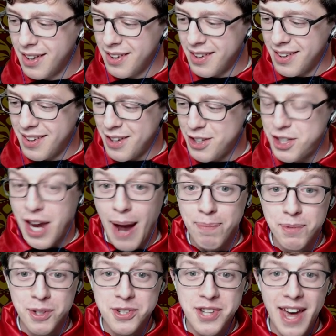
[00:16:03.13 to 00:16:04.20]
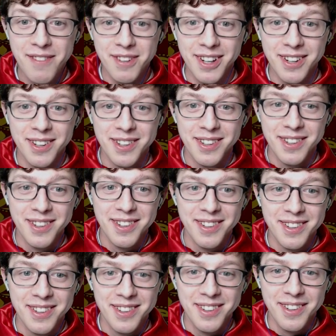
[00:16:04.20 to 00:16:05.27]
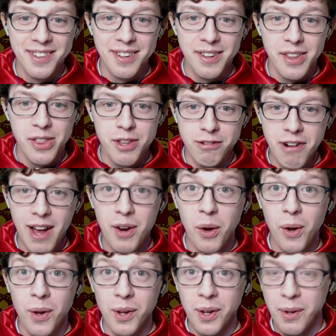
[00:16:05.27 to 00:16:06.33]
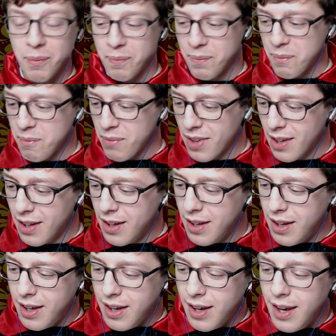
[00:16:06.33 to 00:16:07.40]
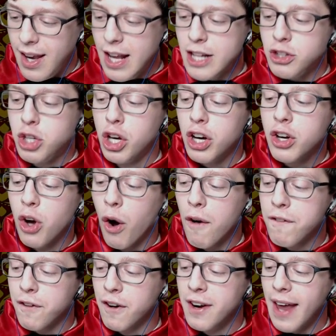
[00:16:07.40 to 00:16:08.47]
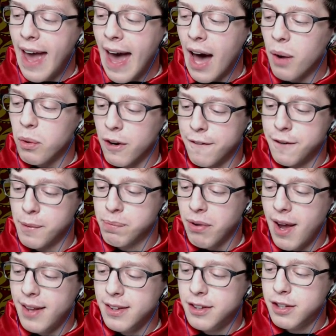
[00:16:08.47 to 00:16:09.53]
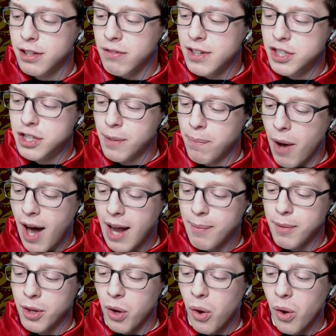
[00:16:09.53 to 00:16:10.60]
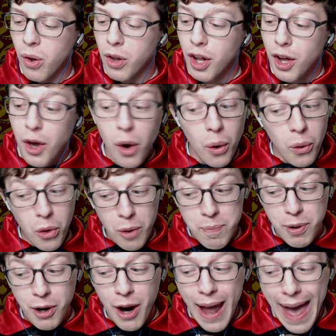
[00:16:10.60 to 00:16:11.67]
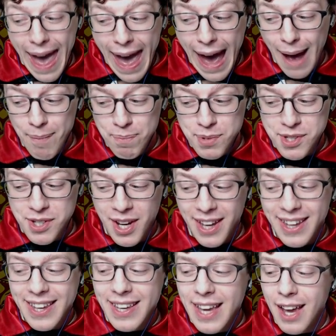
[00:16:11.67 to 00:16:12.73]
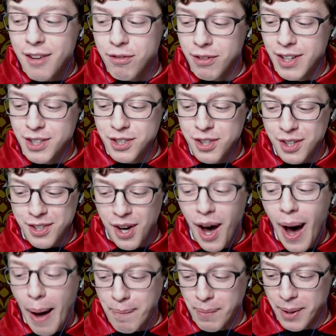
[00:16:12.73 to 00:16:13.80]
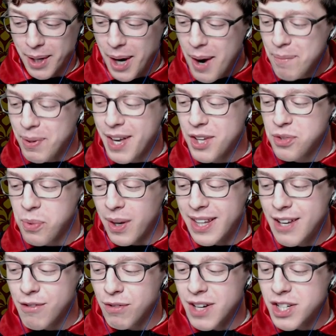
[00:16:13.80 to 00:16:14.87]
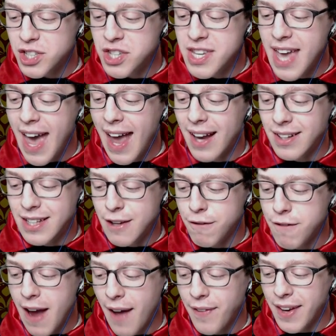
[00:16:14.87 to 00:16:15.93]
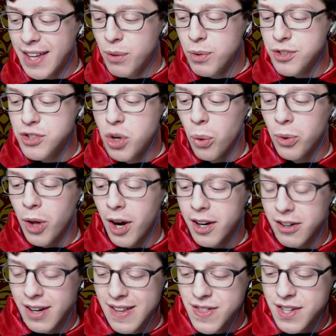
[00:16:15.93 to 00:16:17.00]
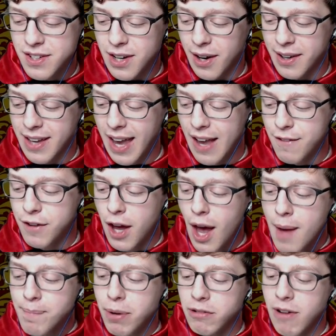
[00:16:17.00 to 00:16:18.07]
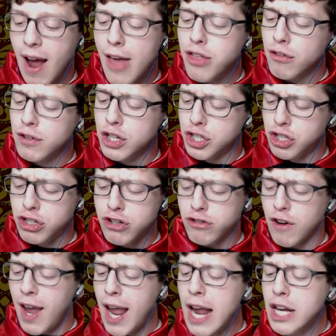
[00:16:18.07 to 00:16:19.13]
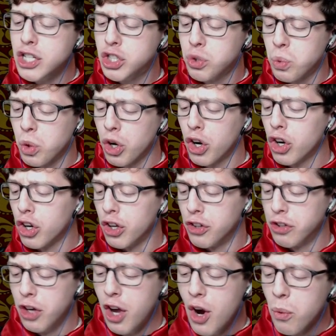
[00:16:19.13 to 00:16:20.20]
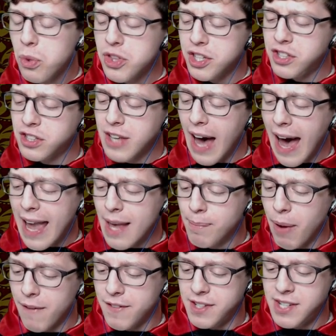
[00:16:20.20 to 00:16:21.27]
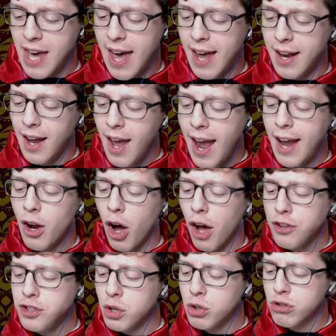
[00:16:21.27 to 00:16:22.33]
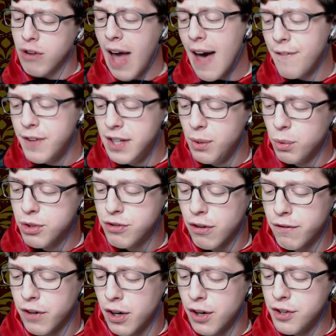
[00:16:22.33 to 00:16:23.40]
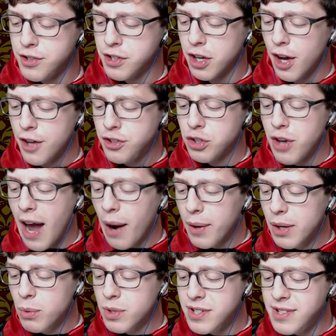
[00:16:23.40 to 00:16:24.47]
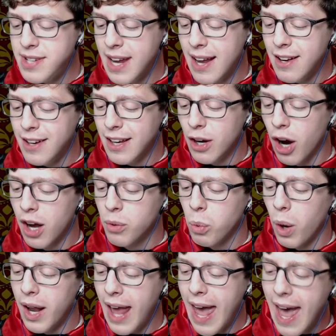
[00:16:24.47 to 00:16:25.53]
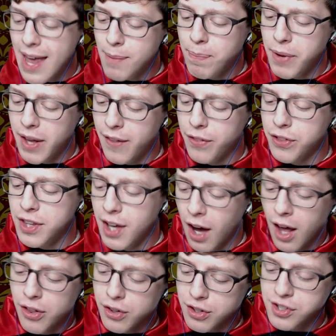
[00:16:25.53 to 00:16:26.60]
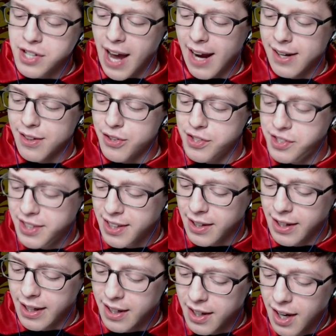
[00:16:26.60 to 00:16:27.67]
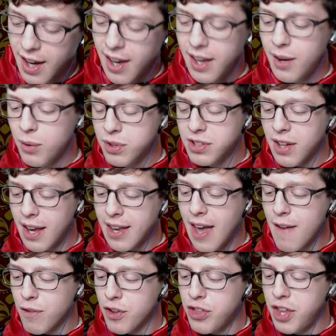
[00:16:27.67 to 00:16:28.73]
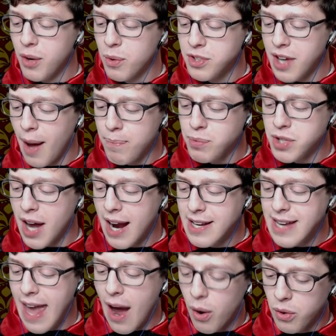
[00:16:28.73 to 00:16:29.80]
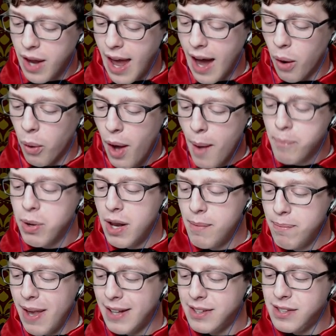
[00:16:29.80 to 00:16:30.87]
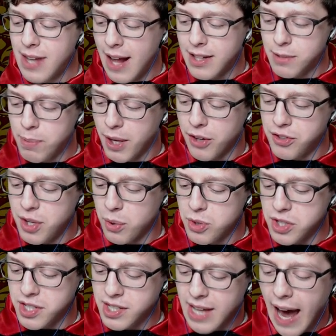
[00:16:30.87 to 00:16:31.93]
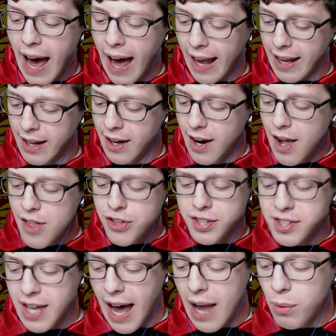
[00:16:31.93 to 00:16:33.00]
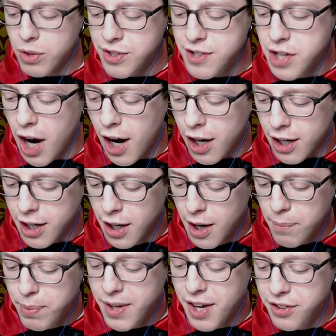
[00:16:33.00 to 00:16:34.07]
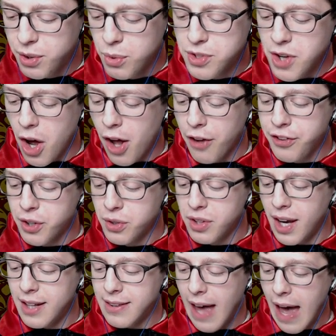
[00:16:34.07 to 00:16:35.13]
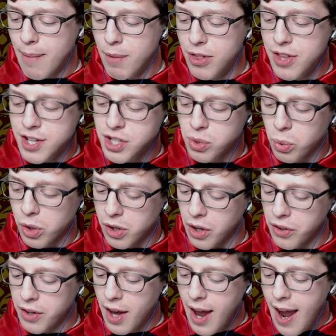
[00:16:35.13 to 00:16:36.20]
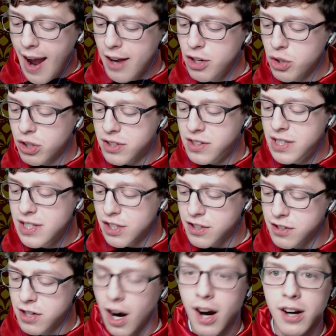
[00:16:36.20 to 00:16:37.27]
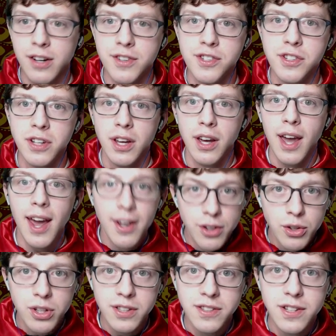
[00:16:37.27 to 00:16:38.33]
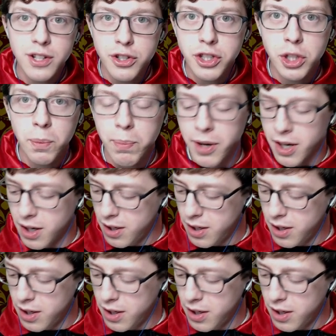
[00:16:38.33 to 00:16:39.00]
Chapter 7. The Red Hole. It took over an hour for Brandon to reach the bottom of the hole, or perhaps he had reached the top, because when he reached the end, he found that he was no longer in the dark cave, but rather in a strange world, with a sky above his head, and also gravity was reversed, so now he was standing on what had been the other side of the ceiling. It was like everything was upside down now, but it made sense because there was a sky. The sky was dark because it was also nighttime in this world, and you could see the stars, and you could see Jupiter.